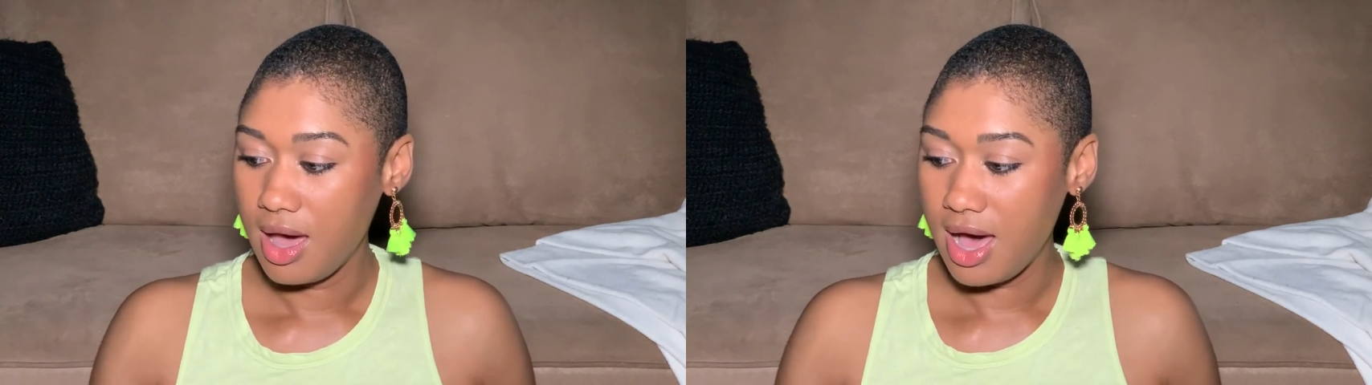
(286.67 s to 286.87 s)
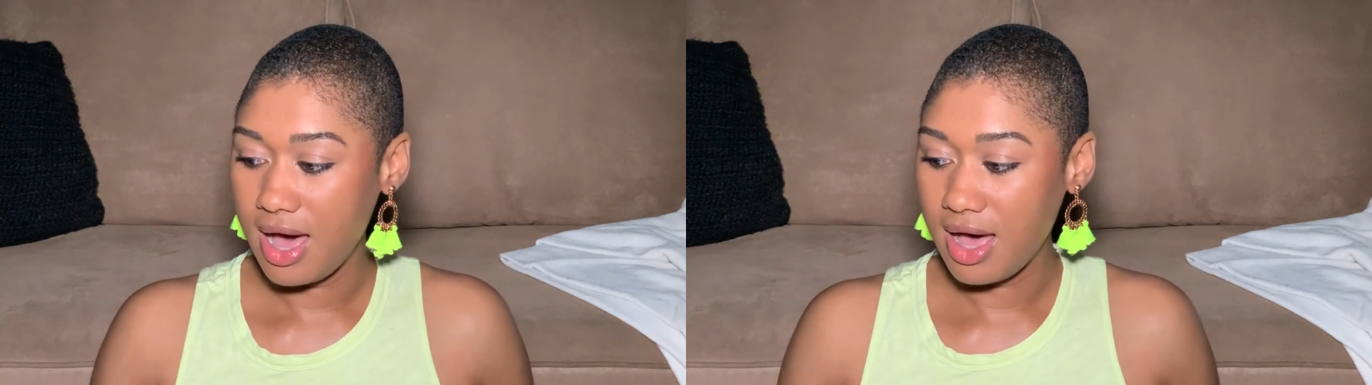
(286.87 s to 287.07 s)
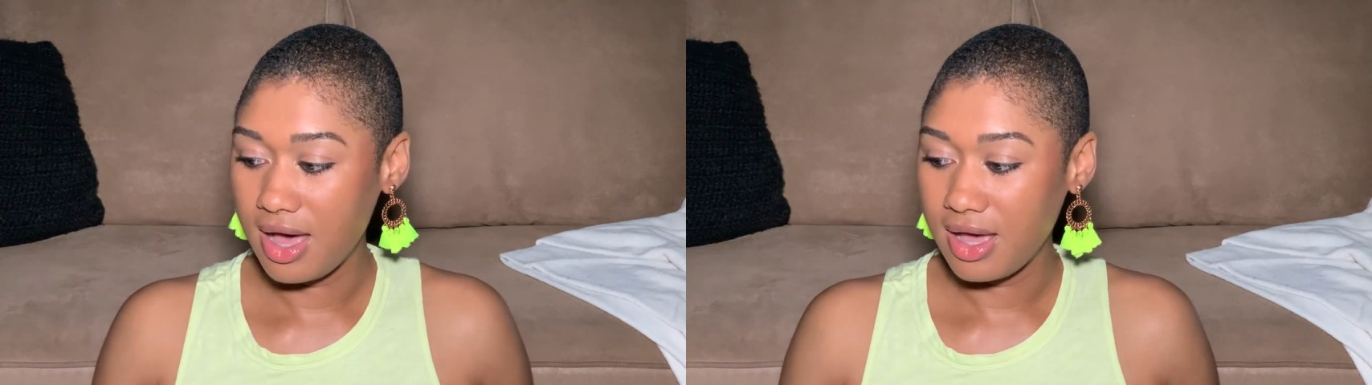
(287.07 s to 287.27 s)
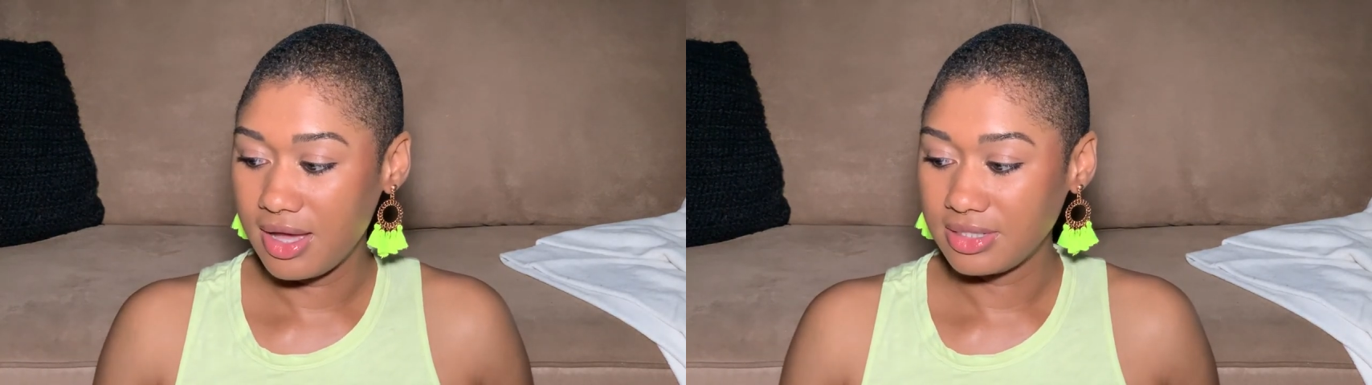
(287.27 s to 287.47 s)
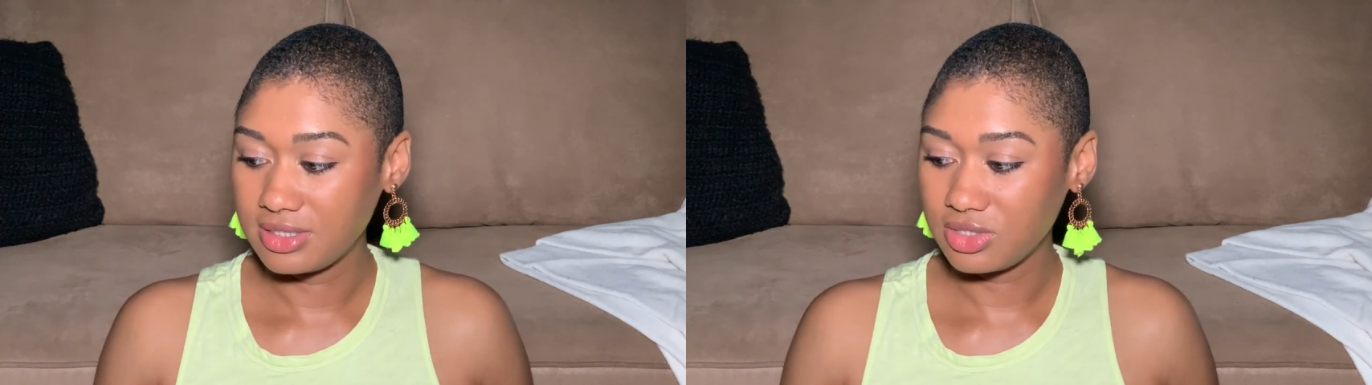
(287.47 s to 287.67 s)

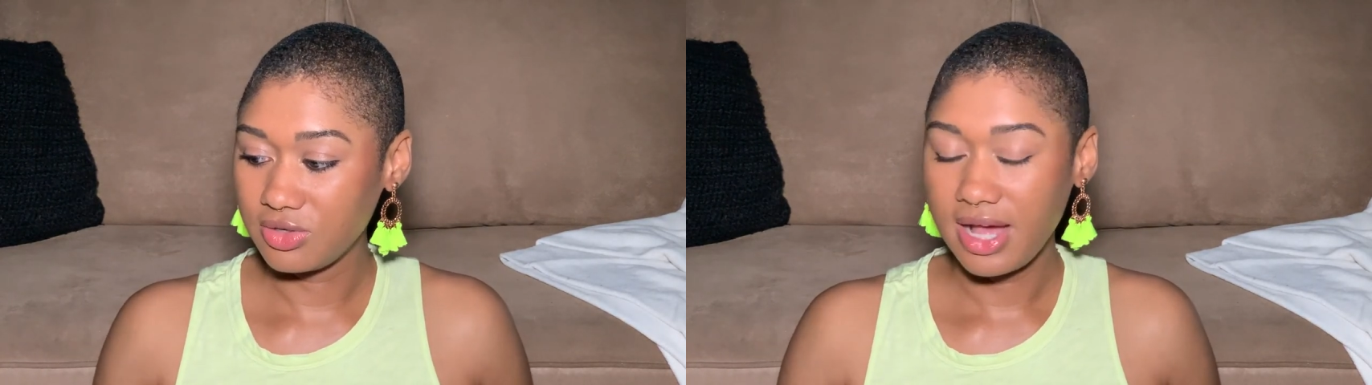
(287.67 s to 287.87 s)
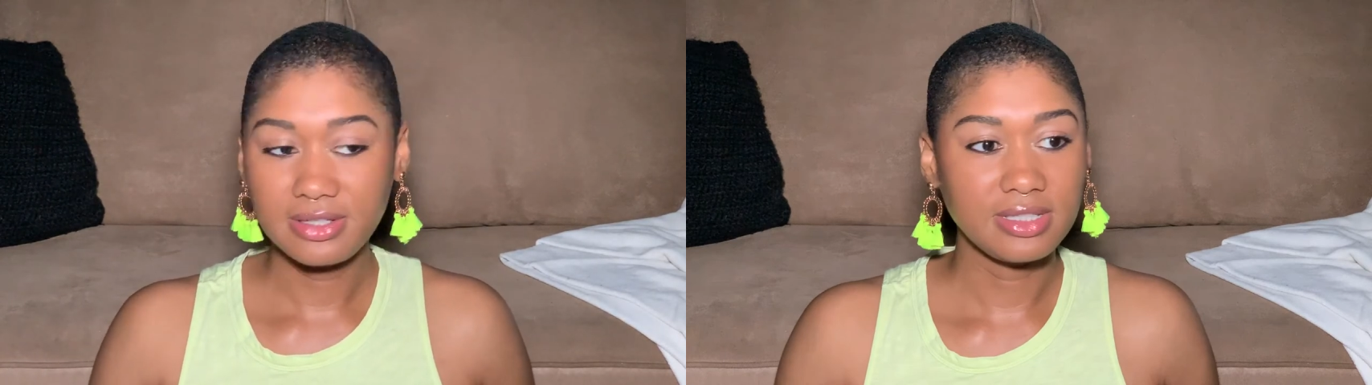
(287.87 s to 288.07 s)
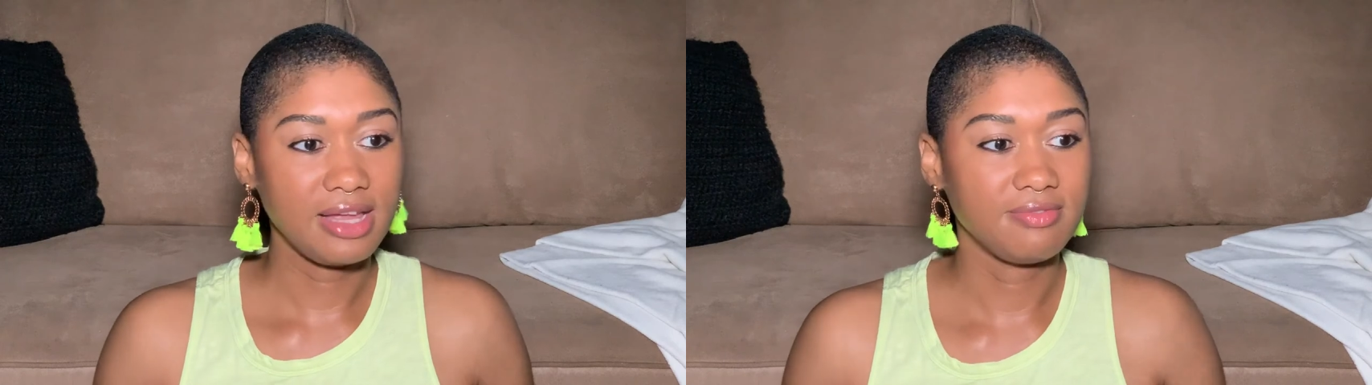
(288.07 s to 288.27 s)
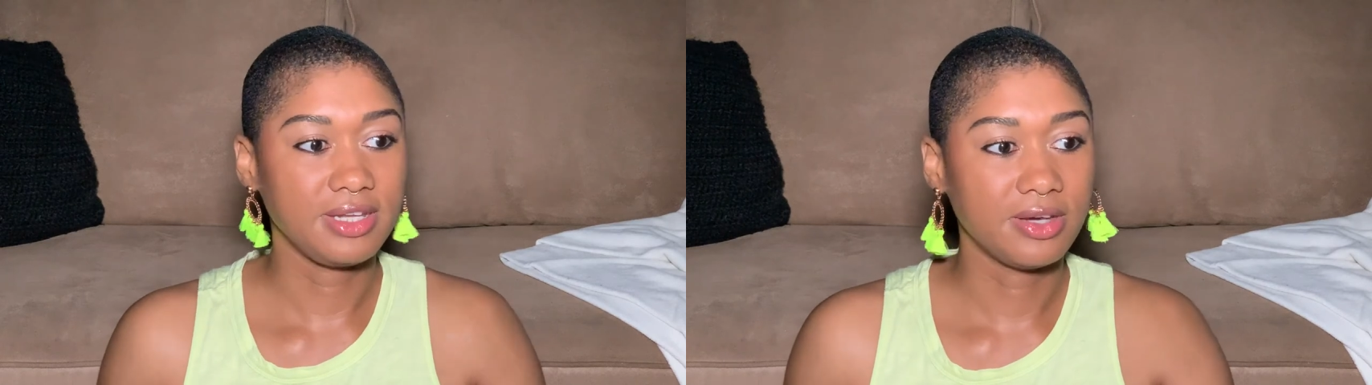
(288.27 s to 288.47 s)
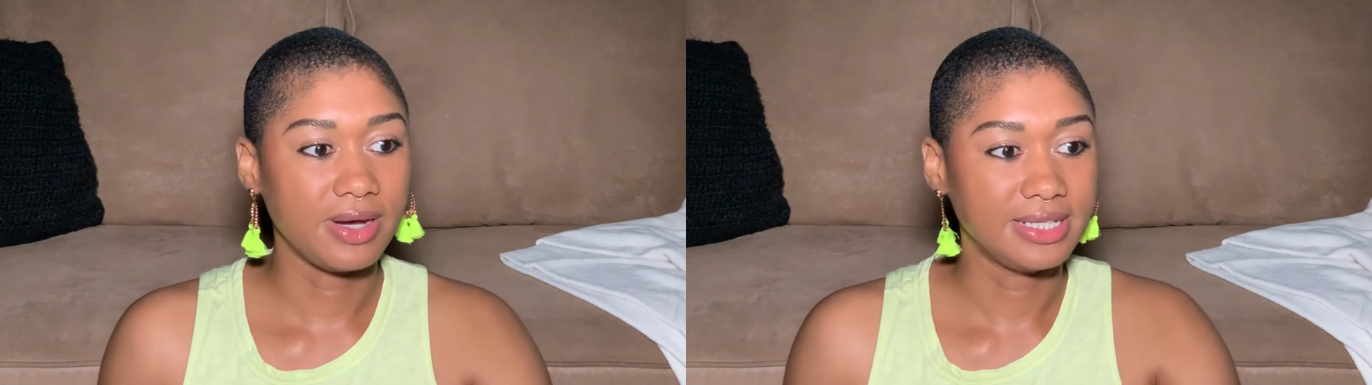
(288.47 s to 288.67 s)
Uh, scratch that
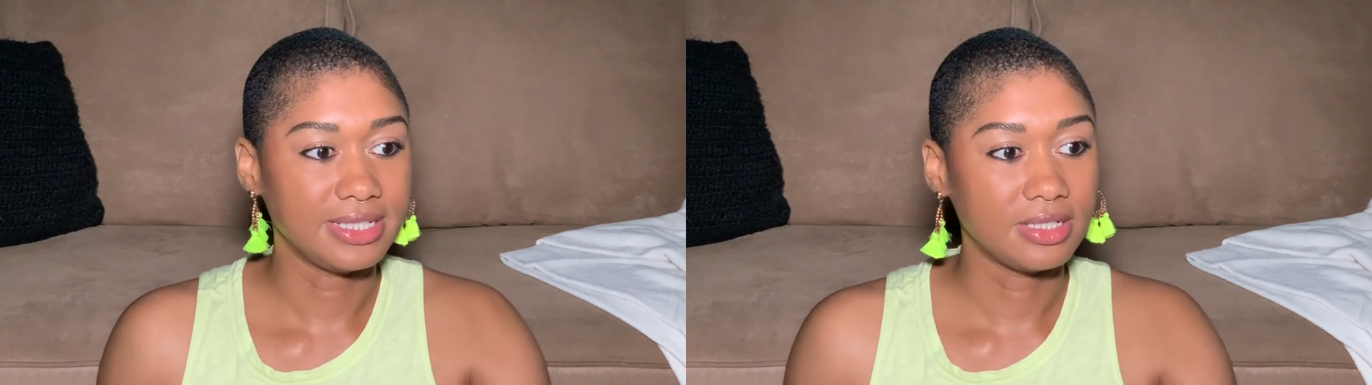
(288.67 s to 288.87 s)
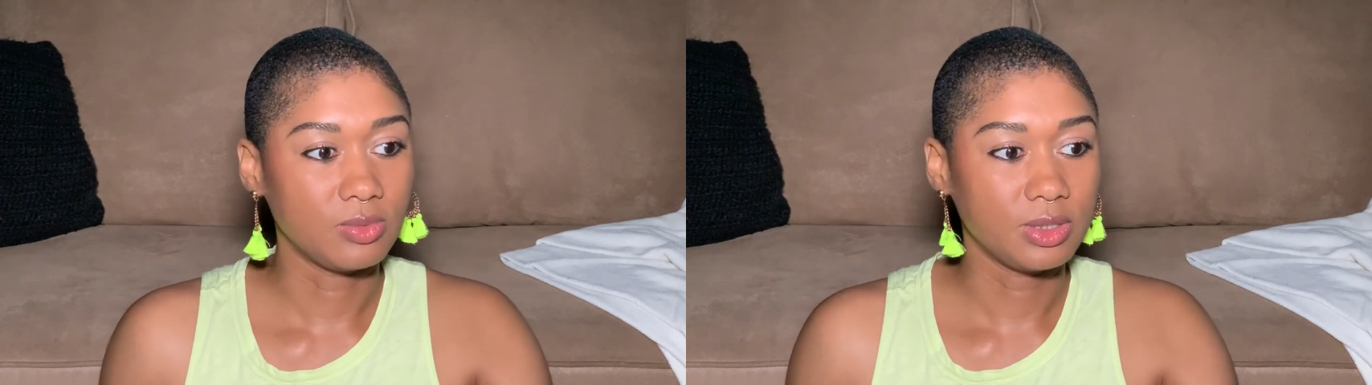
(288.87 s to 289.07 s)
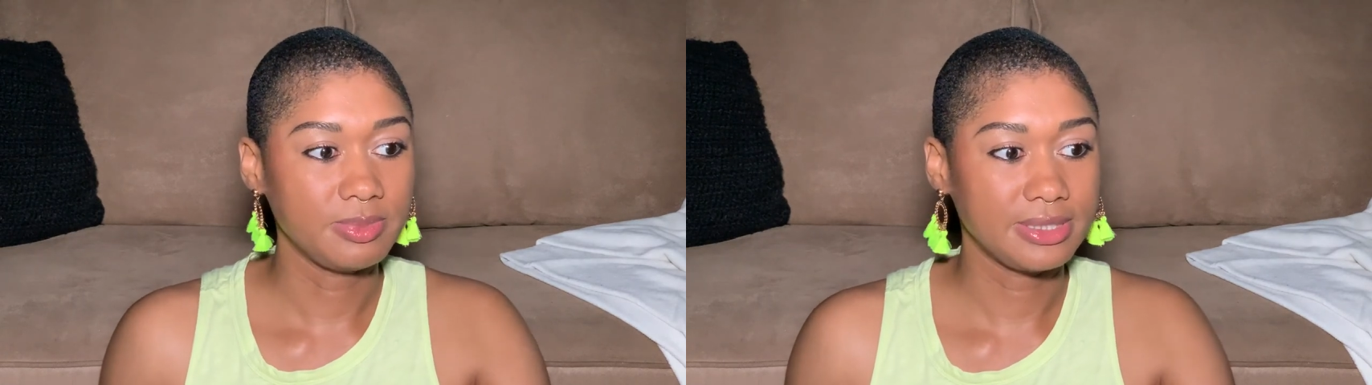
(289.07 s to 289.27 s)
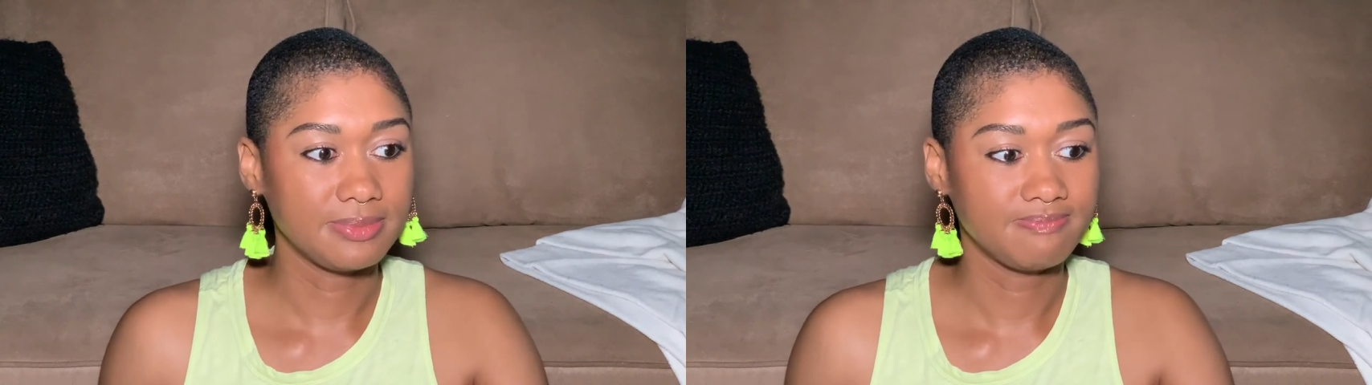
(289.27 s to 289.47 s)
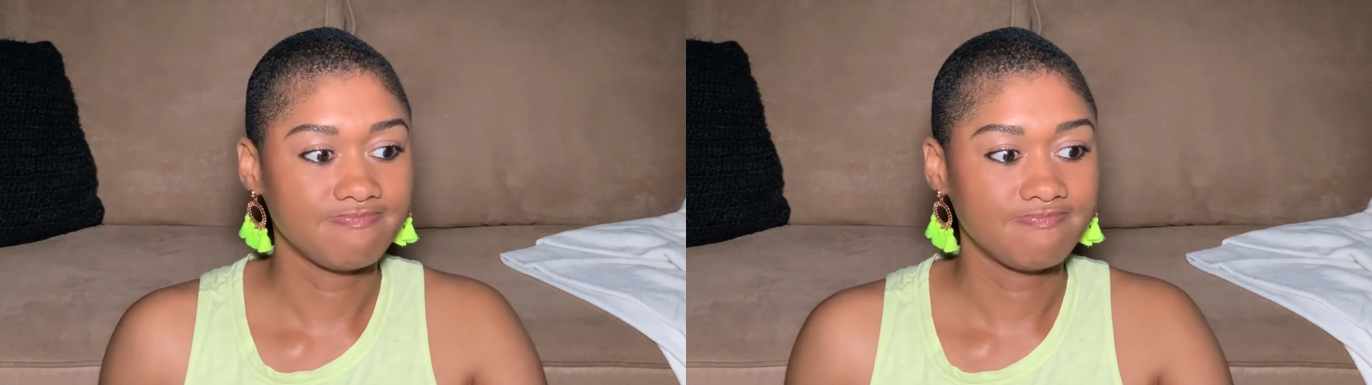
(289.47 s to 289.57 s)
video idea. Whoops.